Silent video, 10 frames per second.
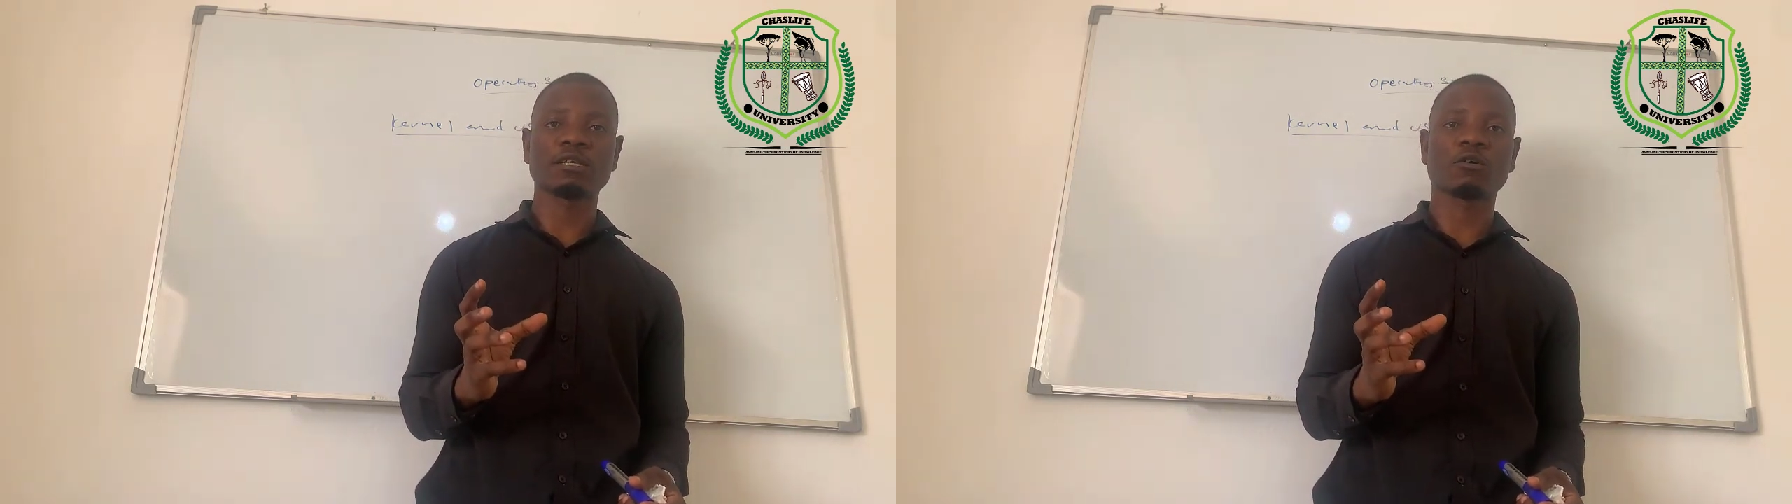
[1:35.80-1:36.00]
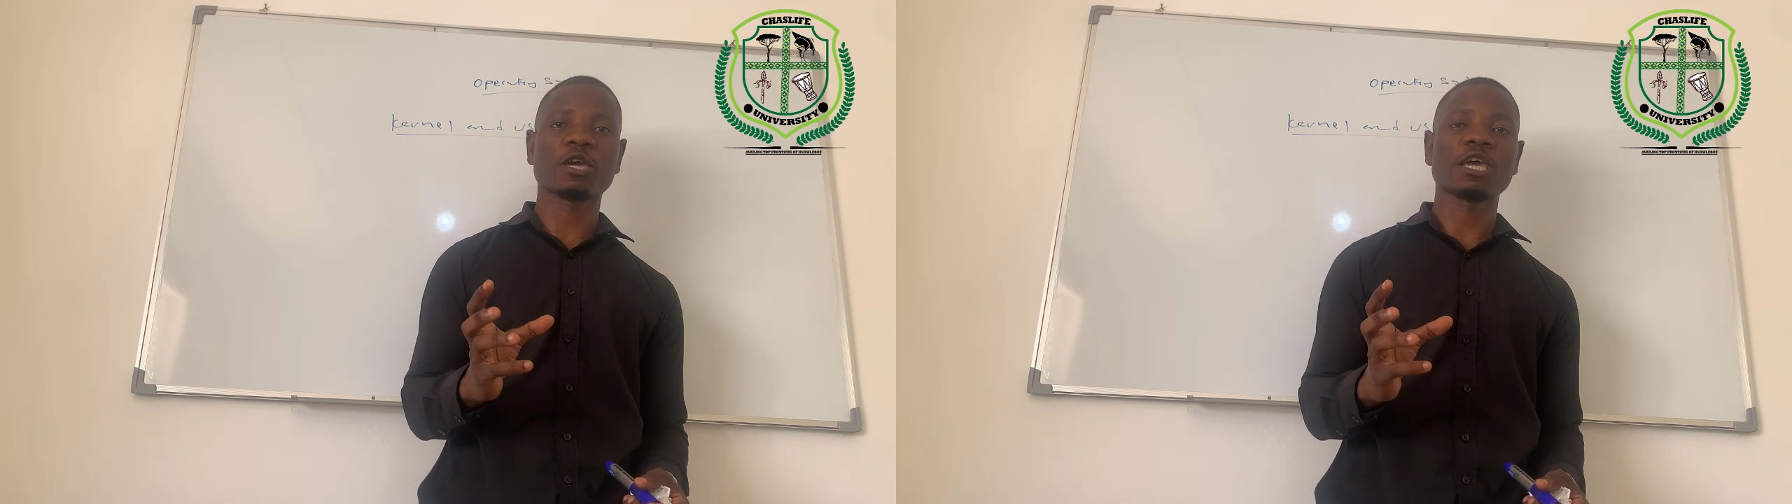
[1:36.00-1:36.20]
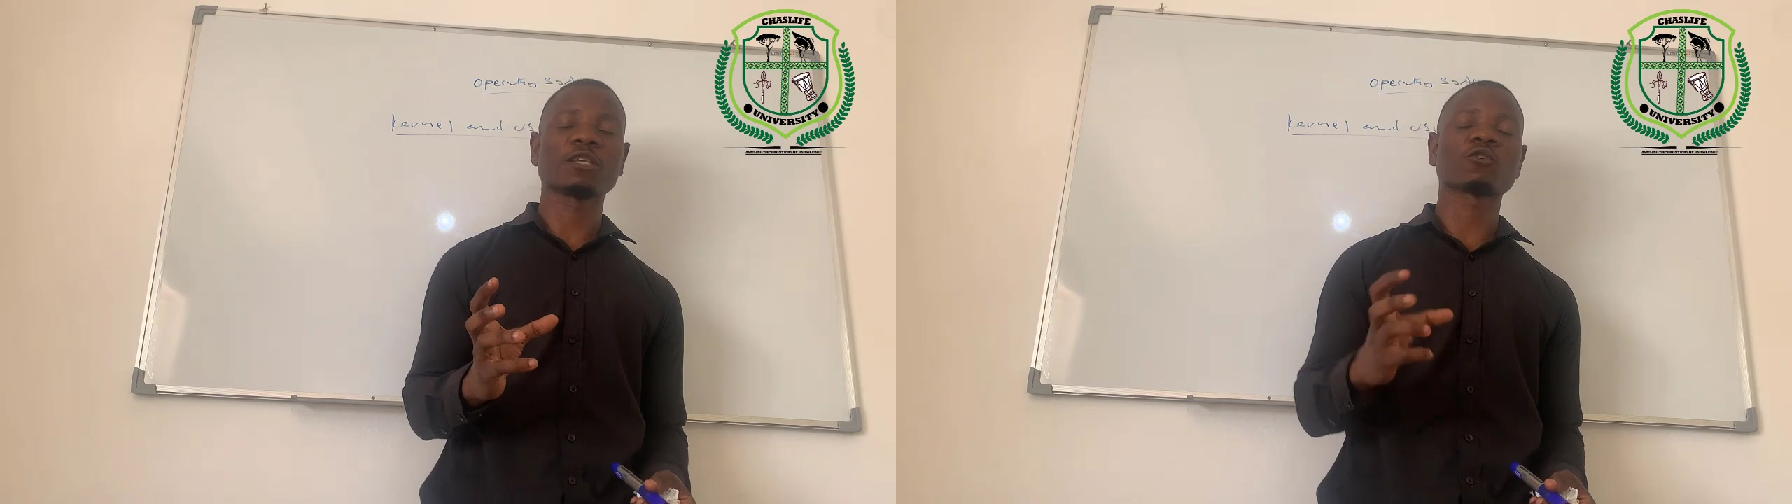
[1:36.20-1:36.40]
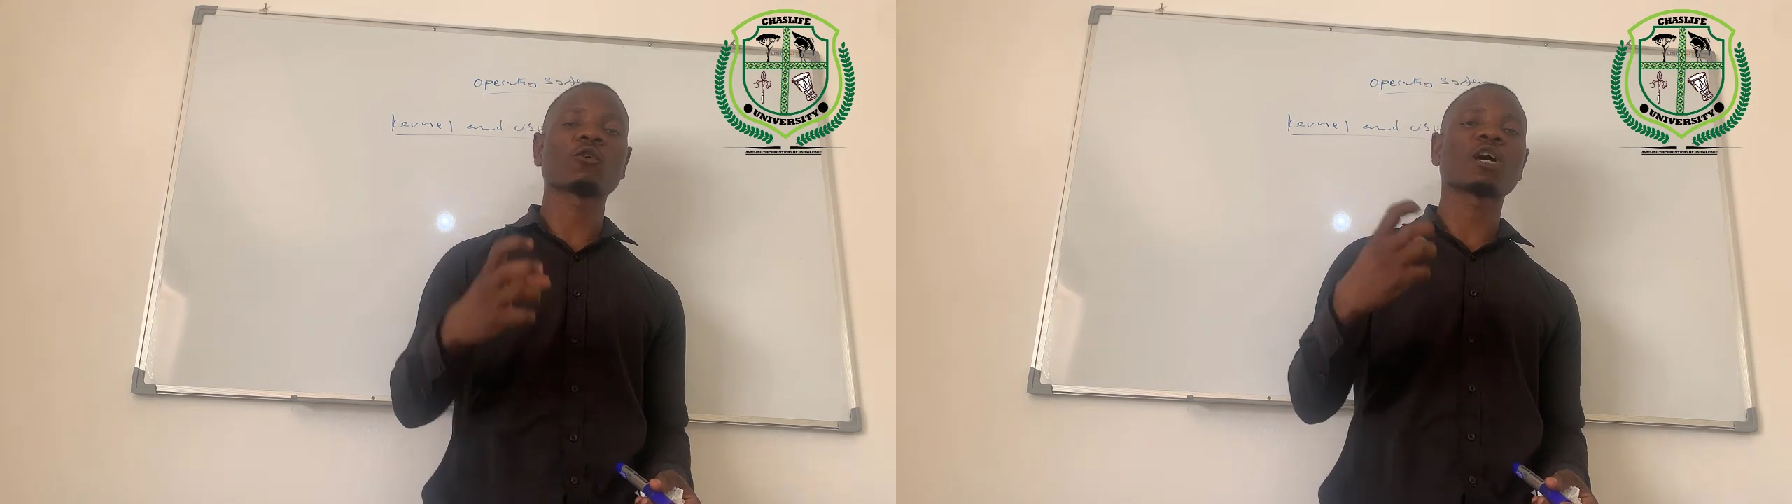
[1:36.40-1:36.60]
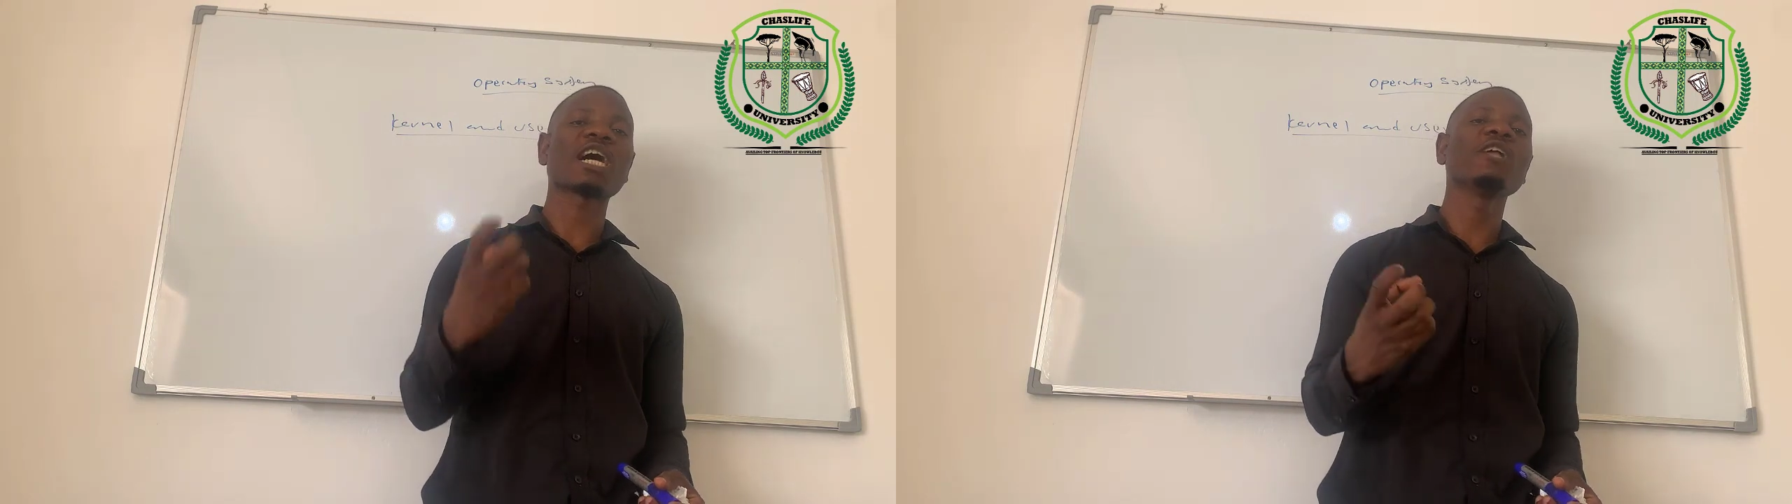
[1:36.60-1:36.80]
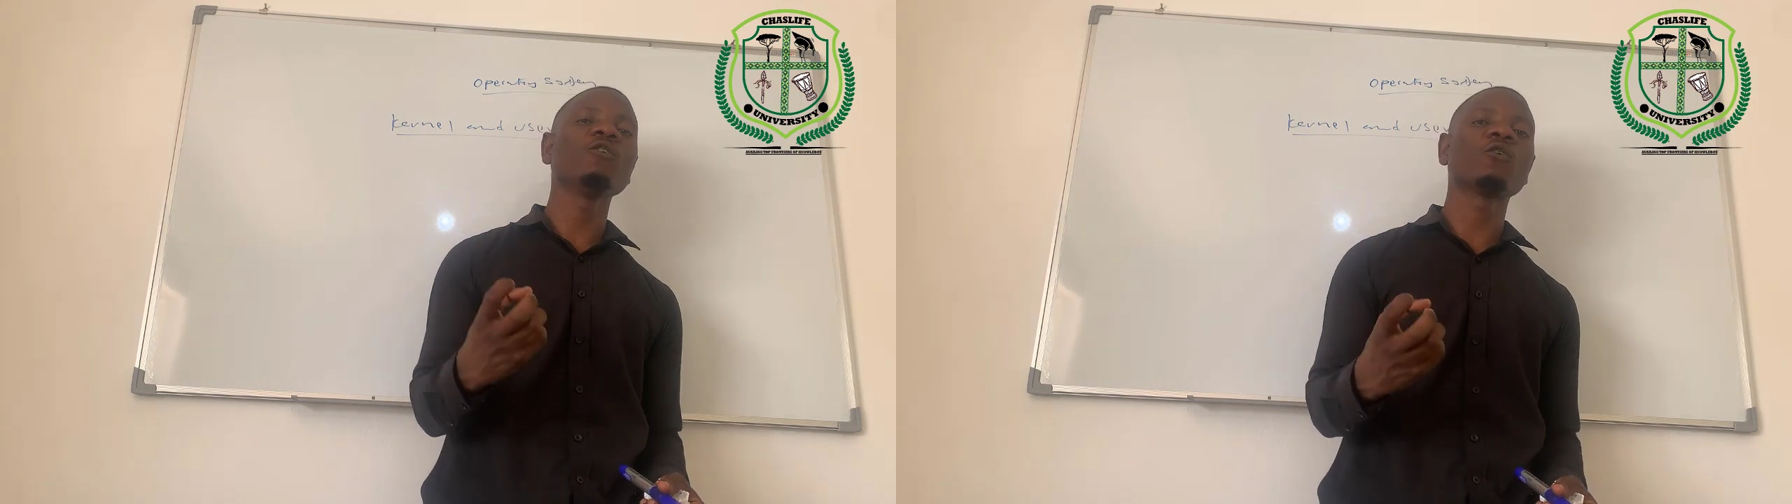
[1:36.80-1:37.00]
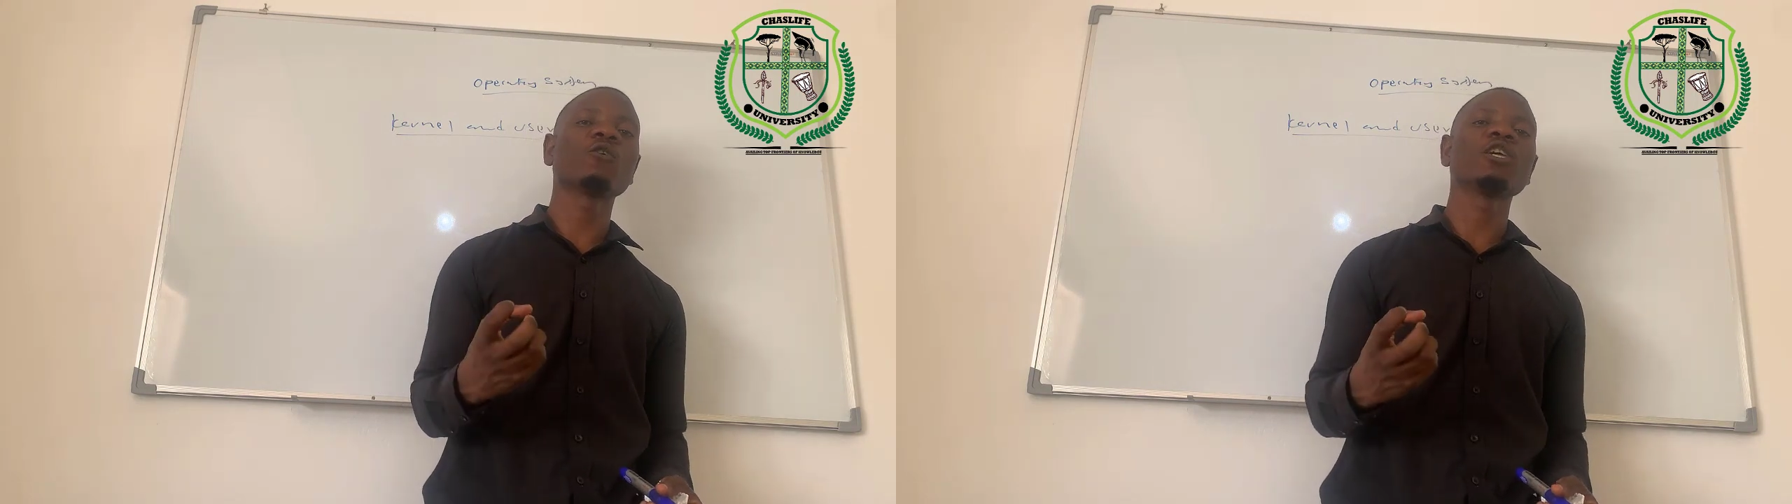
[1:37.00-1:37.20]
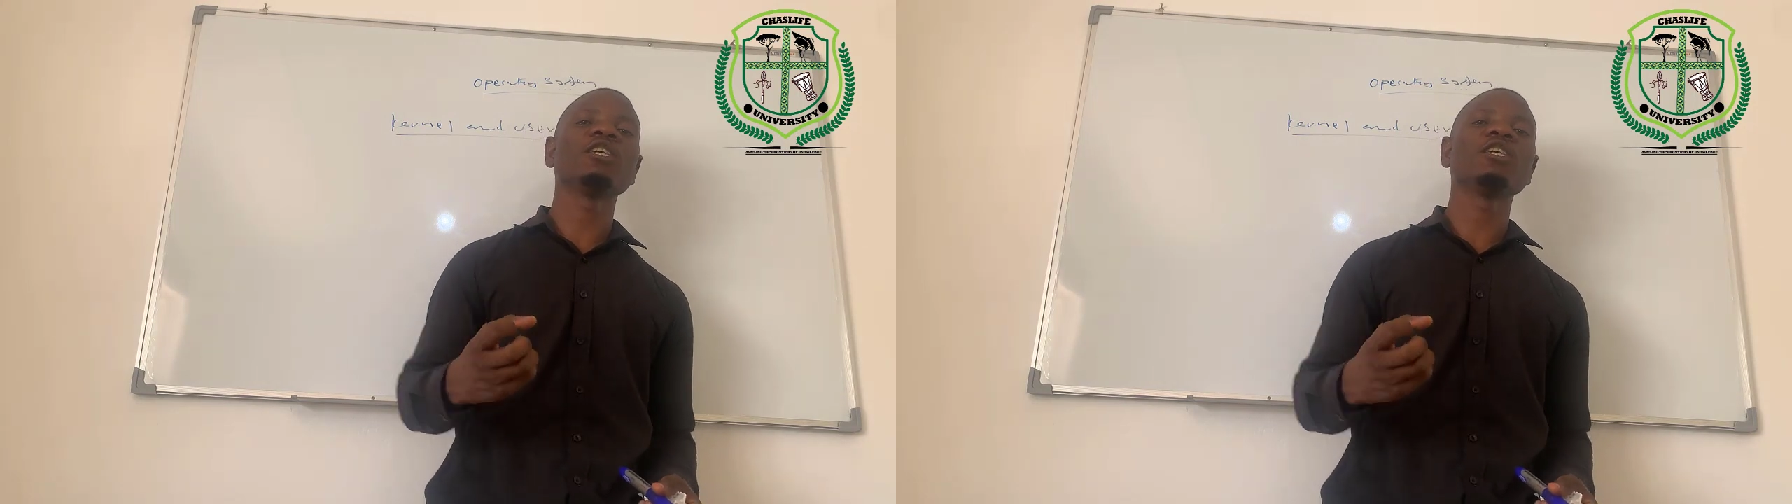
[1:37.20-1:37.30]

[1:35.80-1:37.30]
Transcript: Okay, so kernel